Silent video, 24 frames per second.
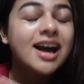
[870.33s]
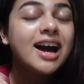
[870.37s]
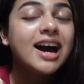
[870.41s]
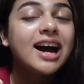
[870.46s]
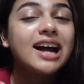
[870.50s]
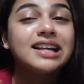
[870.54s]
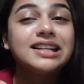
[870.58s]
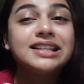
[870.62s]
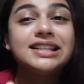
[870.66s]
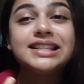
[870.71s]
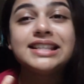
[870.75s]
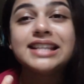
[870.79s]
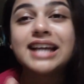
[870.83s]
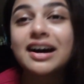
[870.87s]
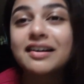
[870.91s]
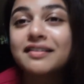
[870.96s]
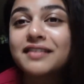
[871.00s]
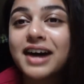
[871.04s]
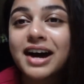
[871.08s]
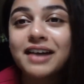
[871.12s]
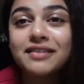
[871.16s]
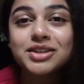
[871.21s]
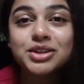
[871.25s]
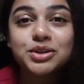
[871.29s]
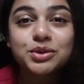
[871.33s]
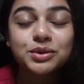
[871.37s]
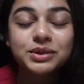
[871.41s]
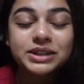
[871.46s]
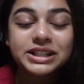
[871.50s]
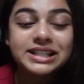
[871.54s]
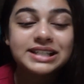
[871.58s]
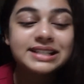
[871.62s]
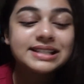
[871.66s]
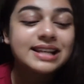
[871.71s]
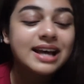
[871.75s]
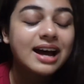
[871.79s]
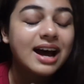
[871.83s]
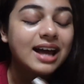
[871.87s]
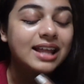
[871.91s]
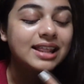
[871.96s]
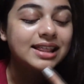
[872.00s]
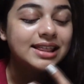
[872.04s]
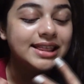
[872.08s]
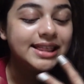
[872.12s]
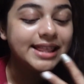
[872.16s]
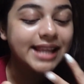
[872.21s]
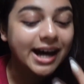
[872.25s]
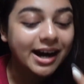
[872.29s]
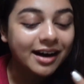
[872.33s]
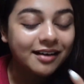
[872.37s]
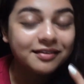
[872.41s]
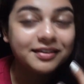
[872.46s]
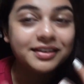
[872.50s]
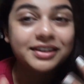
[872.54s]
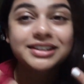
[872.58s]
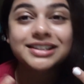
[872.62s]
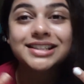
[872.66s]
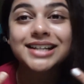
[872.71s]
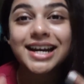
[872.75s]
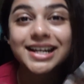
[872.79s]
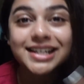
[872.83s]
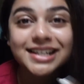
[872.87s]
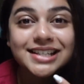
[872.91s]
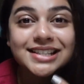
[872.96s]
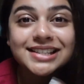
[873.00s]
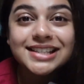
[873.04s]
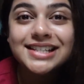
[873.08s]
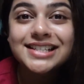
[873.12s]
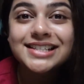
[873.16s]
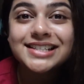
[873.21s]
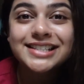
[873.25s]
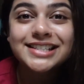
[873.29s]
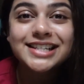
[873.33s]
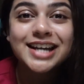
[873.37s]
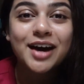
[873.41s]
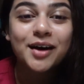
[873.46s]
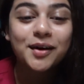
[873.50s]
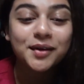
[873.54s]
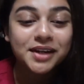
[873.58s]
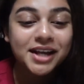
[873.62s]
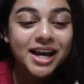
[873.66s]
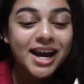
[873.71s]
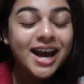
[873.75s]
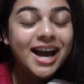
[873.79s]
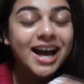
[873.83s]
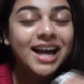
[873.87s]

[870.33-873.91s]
I love having routines. I love writing things down.